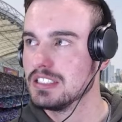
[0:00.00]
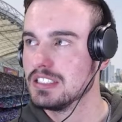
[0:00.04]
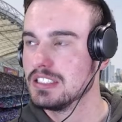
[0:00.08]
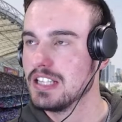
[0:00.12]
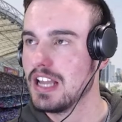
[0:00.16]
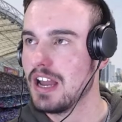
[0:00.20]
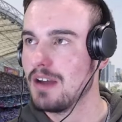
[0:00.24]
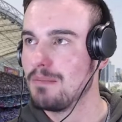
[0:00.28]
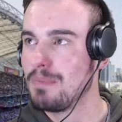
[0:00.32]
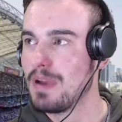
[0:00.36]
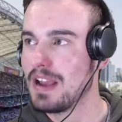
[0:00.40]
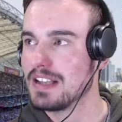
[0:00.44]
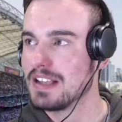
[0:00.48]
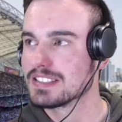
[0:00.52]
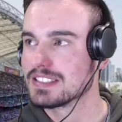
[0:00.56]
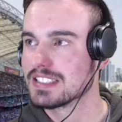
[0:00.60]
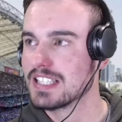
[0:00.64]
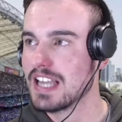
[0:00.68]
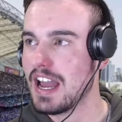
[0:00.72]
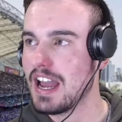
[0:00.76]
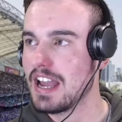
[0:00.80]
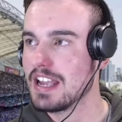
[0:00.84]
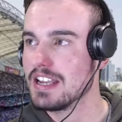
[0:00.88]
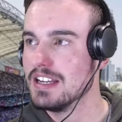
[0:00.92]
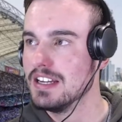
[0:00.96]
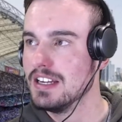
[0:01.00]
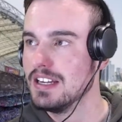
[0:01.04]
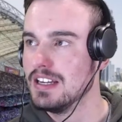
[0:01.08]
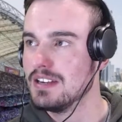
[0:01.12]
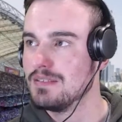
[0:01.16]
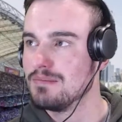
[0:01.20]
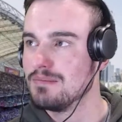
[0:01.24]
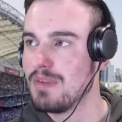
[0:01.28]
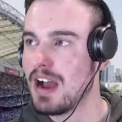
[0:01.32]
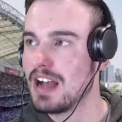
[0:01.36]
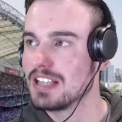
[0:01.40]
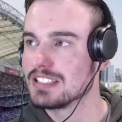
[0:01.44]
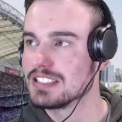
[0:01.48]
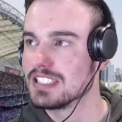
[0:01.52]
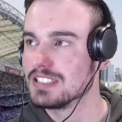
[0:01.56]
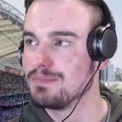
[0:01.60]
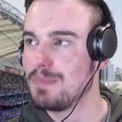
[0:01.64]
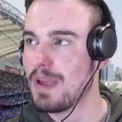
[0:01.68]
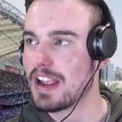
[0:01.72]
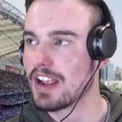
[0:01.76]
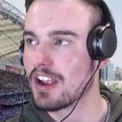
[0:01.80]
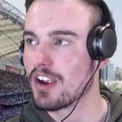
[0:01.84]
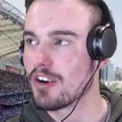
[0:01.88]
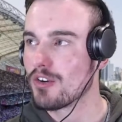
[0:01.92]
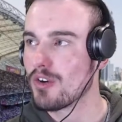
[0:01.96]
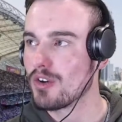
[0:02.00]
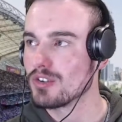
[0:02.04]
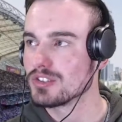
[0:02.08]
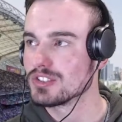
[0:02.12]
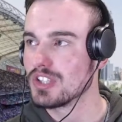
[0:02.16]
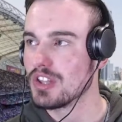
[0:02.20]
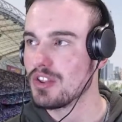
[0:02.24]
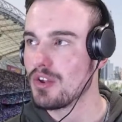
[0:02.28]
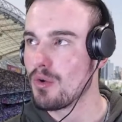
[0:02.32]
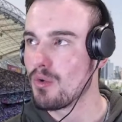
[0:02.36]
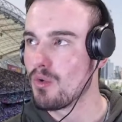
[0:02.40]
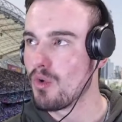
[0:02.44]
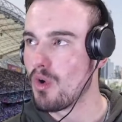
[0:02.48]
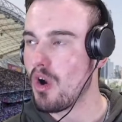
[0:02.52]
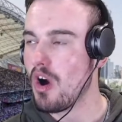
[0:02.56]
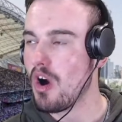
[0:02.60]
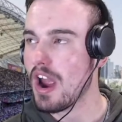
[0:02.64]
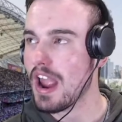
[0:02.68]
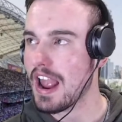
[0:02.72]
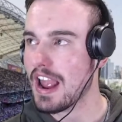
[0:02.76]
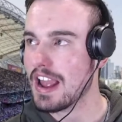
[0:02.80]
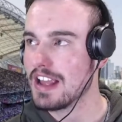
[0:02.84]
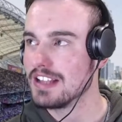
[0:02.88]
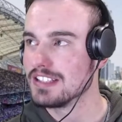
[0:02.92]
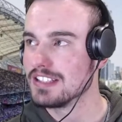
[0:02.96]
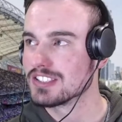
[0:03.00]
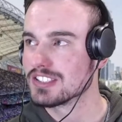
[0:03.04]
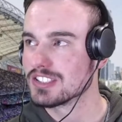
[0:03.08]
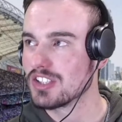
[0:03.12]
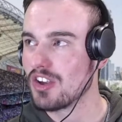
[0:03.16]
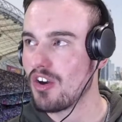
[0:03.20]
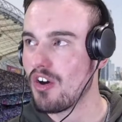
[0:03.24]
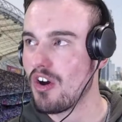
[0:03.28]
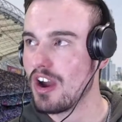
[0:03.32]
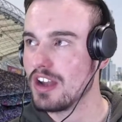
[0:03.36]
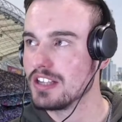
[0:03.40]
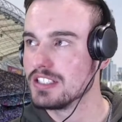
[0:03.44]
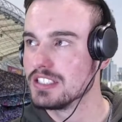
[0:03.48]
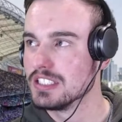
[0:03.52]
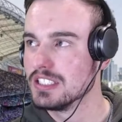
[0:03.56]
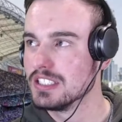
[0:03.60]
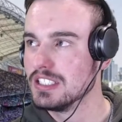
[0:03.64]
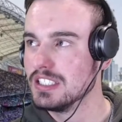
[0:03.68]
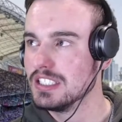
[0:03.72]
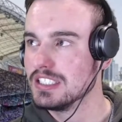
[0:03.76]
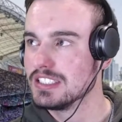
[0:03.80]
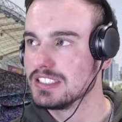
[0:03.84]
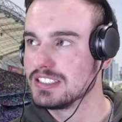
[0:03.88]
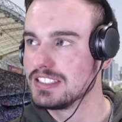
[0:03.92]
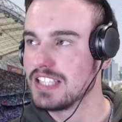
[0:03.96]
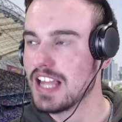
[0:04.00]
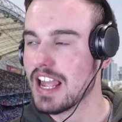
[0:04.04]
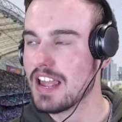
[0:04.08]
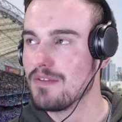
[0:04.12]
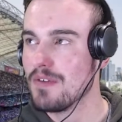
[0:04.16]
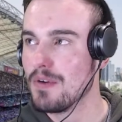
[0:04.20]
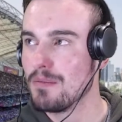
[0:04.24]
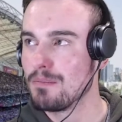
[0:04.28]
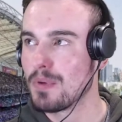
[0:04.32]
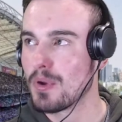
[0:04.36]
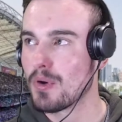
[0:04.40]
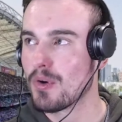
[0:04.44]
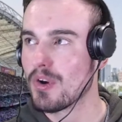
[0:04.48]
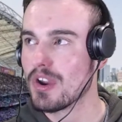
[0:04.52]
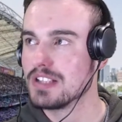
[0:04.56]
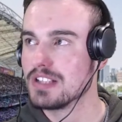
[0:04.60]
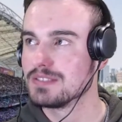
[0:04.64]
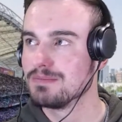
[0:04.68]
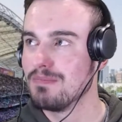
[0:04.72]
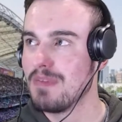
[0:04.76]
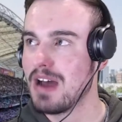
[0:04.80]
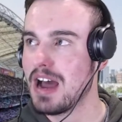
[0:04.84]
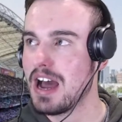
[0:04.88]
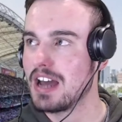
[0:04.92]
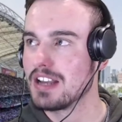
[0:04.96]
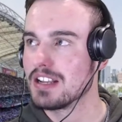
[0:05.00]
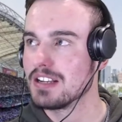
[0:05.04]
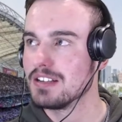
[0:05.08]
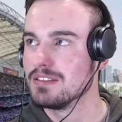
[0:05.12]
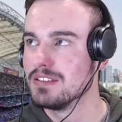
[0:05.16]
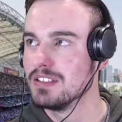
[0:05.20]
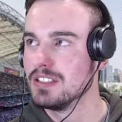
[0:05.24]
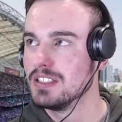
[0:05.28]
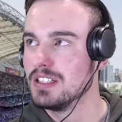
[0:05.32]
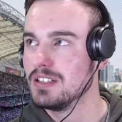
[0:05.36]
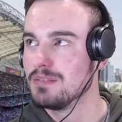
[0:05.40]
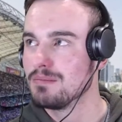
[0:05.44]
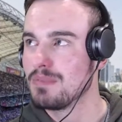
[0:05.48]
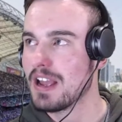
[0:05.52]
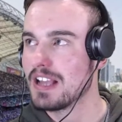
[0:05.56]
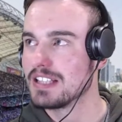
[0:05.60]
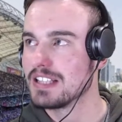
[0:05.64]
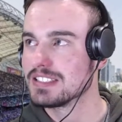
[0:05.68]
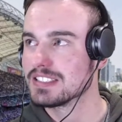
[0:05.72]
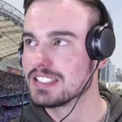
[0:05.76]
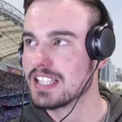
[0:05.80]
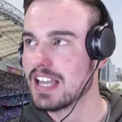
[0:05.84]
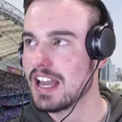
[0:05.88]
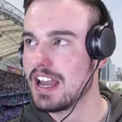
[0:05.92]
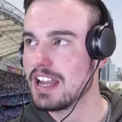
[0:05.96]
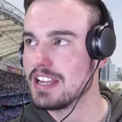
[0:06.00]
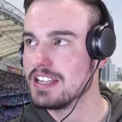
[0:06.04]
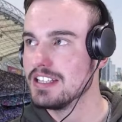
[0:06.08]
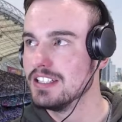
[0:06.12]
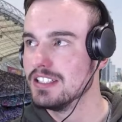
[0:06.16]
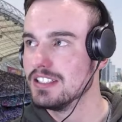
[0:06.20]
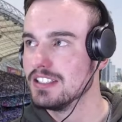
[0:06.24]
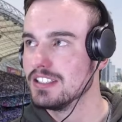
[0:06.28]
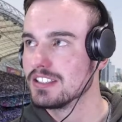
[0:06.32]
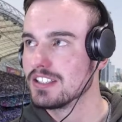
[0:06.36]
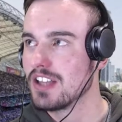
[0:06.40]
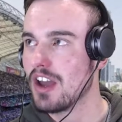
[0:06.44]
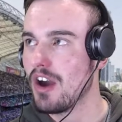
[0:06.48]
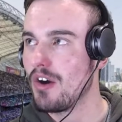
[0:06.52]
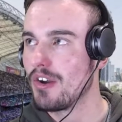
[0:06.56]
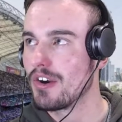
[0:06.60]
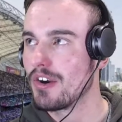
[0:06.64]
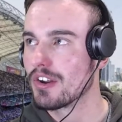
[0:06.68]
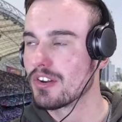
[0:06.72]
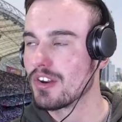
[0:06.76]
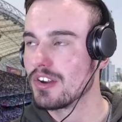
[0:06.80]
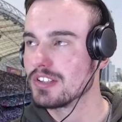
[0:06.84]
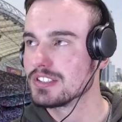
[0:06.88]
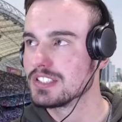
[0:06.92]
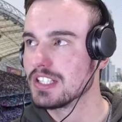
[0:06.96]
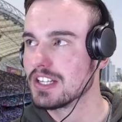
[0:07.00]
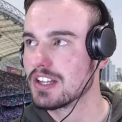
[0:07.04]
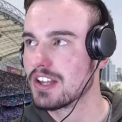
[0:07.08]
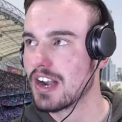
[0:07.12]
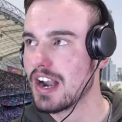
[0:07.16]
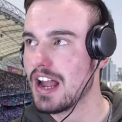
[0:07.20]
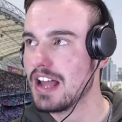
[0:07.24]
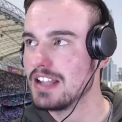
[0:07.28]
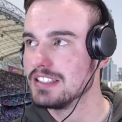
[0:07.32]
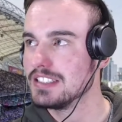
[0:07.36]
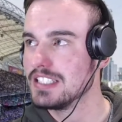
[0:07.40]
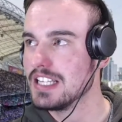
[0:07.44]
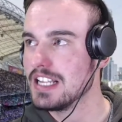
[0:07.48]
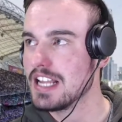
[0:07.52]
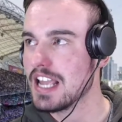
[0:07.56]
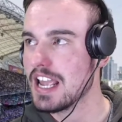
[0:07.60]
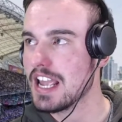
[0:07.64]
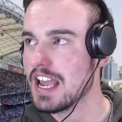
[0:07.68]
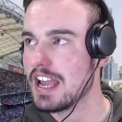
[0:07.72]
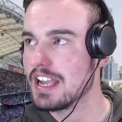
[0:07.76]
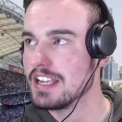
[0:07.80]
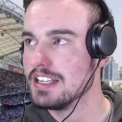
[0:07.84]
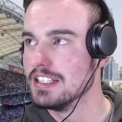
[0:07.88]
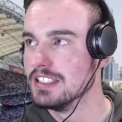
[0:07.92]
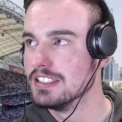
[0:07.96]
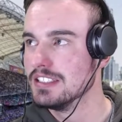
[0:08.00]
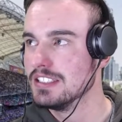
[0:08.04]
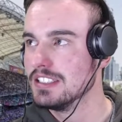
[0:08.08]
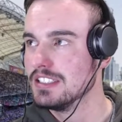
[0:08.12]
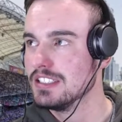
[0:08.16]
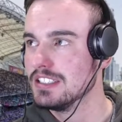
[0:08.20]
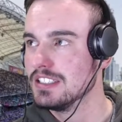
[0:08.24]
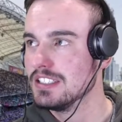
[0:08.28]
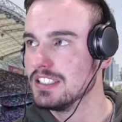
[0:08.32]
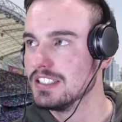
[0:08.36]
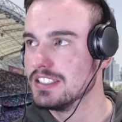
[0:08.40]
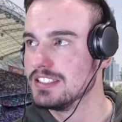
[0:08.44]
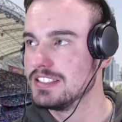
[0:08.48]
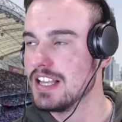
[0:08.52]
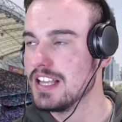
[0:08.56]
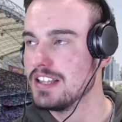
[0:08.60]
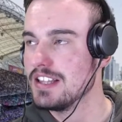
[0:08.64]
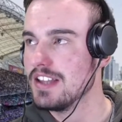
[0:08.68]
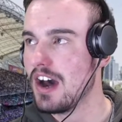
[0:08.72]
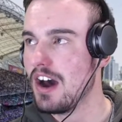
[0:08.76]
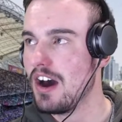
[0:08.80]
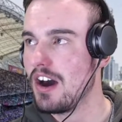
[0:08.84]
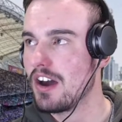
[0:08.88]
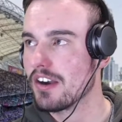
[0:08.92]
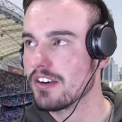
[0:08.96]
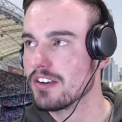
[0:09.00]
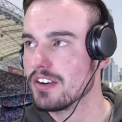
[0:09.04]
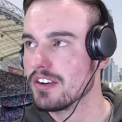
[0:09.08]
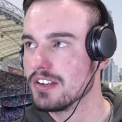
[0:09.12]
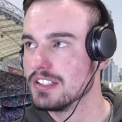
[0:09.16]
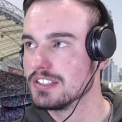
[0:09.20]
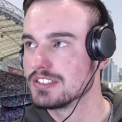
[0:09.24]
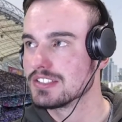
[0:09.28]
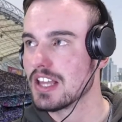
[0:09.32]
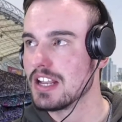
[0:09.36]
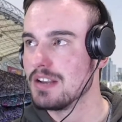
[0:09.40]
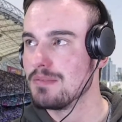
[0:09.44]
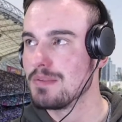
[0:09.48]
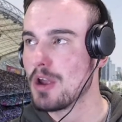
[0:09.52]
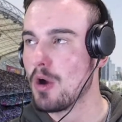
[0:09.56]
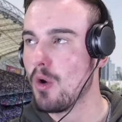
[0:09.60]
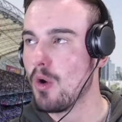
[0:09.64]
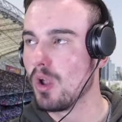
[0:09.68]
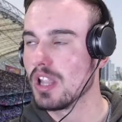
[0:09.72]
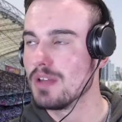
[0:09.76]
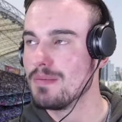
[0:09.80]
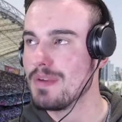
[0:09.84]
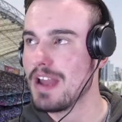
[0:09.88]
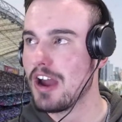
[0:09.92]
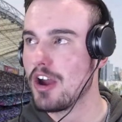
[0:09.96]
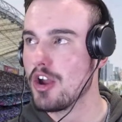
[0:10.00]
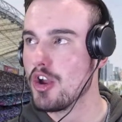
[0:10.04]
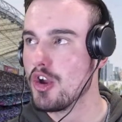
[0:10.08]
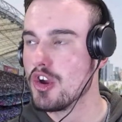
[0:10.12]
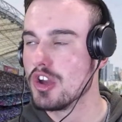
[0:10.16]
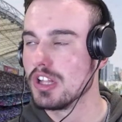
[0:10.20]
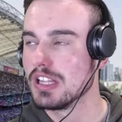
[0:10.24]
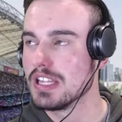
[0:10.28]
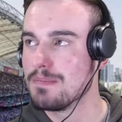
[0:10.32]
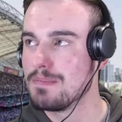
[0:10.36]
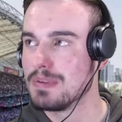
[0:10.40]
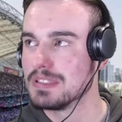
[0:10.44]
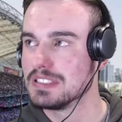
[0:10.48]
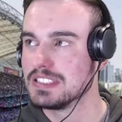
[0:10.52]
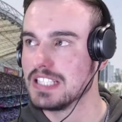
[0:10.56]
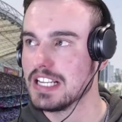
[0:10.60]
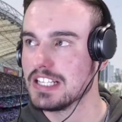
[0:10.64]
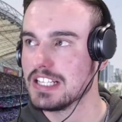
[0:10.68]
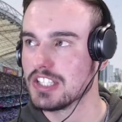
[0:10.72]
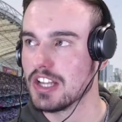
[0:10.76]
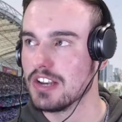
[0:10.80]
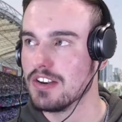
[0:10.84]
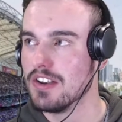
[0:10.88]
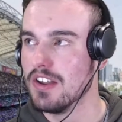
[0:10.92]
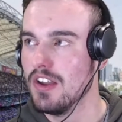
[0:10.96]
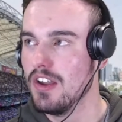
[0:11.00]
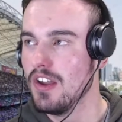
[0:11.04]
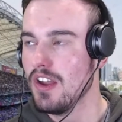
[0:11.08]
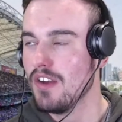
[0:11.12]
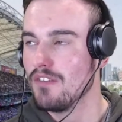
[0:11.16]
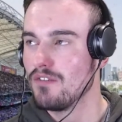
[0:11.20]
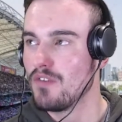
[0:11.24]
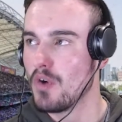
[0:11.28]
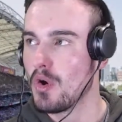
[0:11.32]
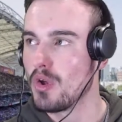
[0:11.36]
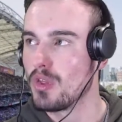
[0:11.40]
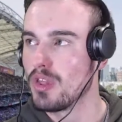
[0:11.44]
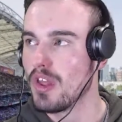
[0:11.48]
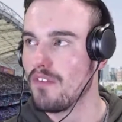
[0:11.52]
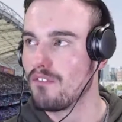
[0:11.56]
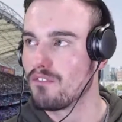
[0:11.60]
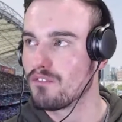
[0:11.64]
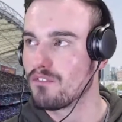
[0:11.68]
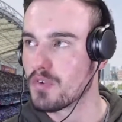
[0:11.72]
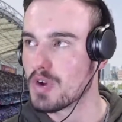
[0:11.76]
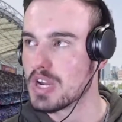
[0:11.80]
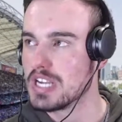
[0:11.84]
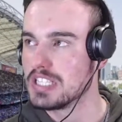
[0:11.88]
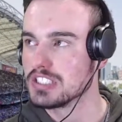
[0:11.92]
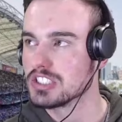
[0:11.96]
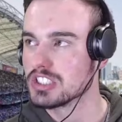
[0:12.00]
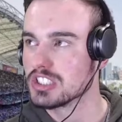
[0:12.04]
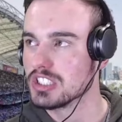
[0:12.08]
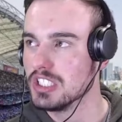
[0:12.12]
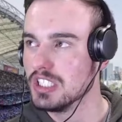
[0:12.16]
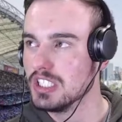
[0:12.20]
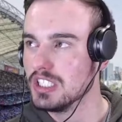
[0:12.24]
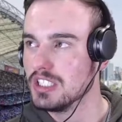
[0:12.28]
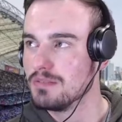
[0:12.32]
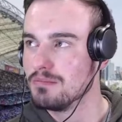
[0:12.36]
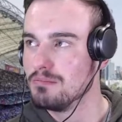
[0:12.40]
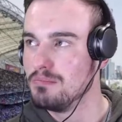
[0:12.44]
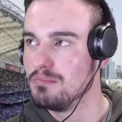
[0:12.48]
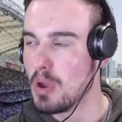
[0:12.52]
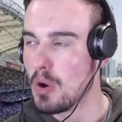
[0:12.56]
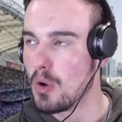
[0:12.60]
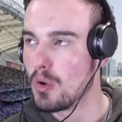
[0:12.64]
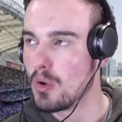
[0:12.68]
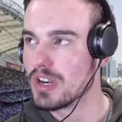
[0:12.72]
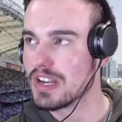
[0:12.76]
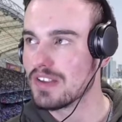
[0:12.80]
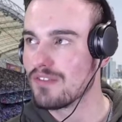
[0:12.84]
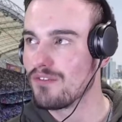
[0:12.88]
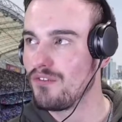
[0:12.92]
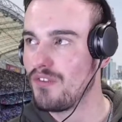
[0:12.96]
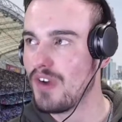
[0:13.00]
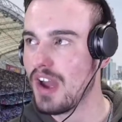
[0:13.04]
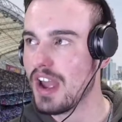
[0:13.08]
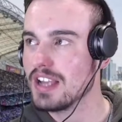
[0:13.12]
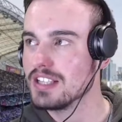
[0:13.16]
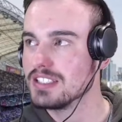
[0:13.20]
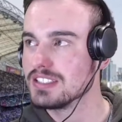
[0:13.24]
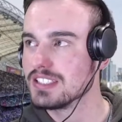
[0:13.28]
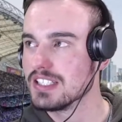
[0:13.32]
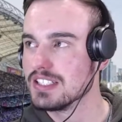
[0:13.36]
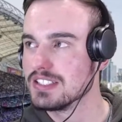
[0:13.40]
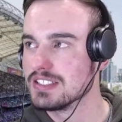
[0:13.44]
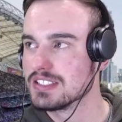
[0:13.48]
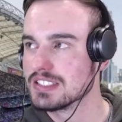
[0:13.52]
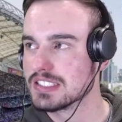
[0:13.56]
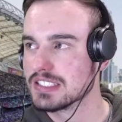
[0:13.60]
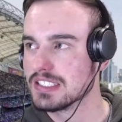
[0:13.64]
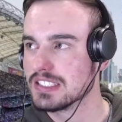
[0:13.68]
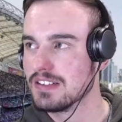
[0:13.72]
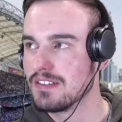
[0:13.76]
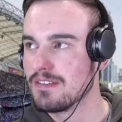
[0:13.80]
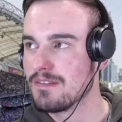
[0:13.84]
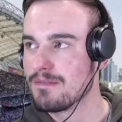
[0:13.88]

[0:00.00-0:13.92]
Now Pasquet passes back across to the right-hand side. Steven Perez-Martin. Pasquet going across to Grandier. Zedar. It's going to be all about early possession for the French, building phases